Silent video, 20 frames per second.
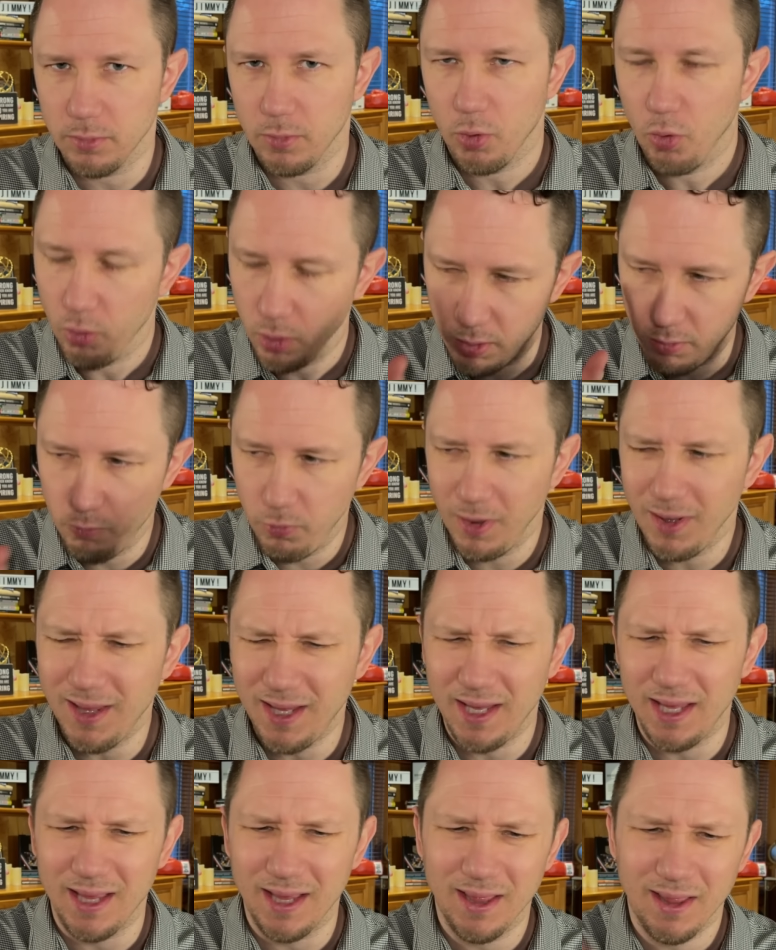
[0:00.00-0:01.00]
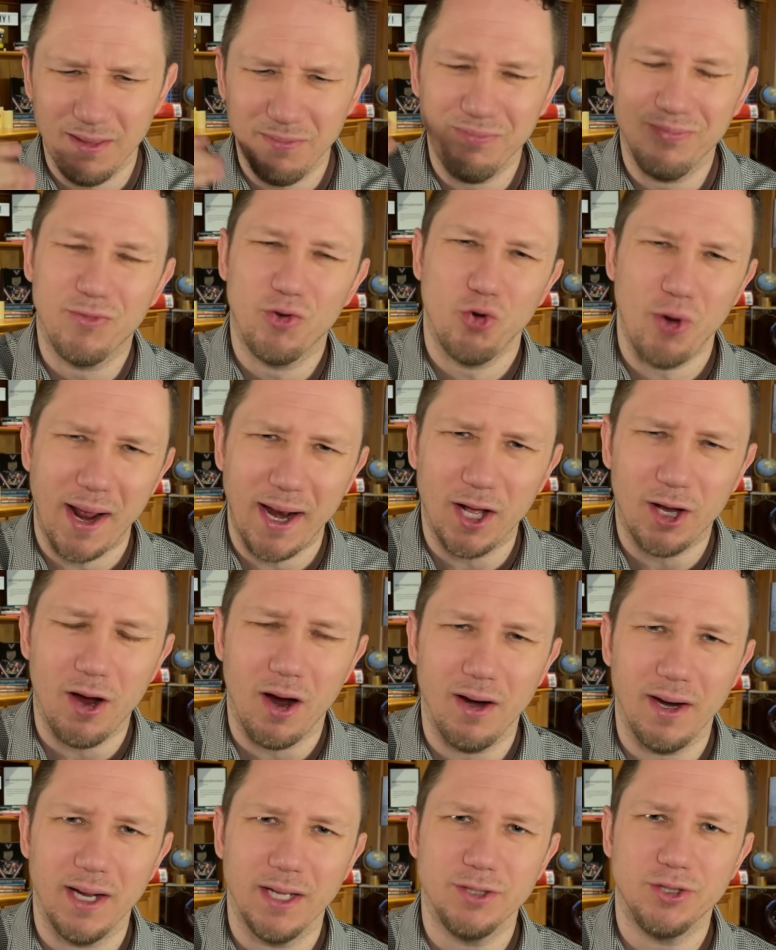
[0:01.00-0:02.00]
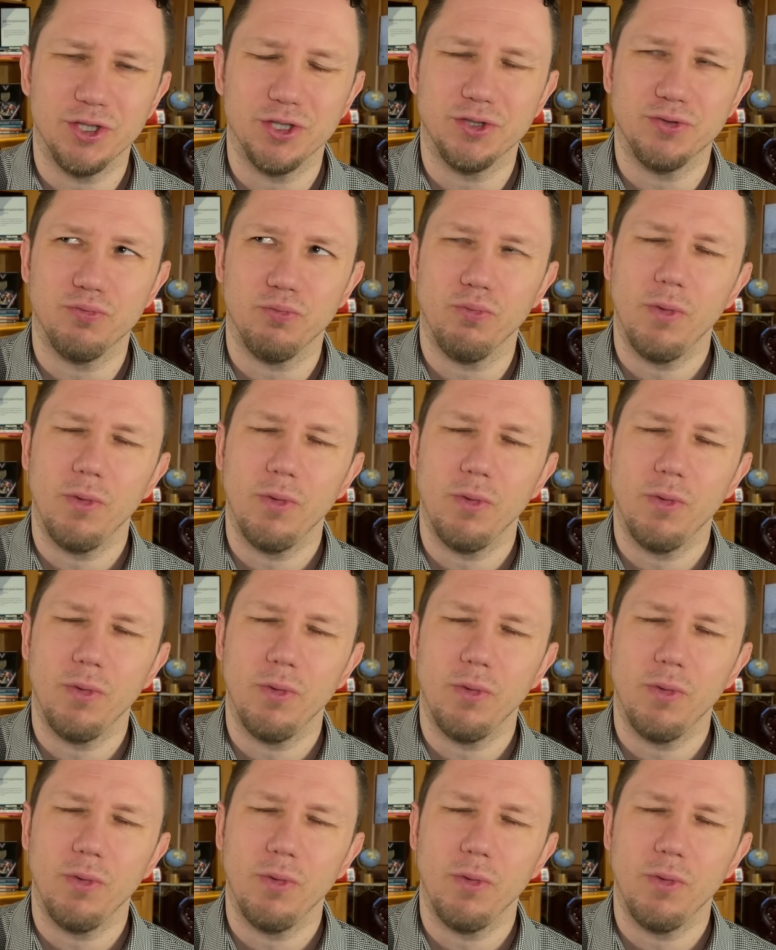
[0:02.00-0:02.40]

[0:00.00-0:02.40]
or really credit card interest,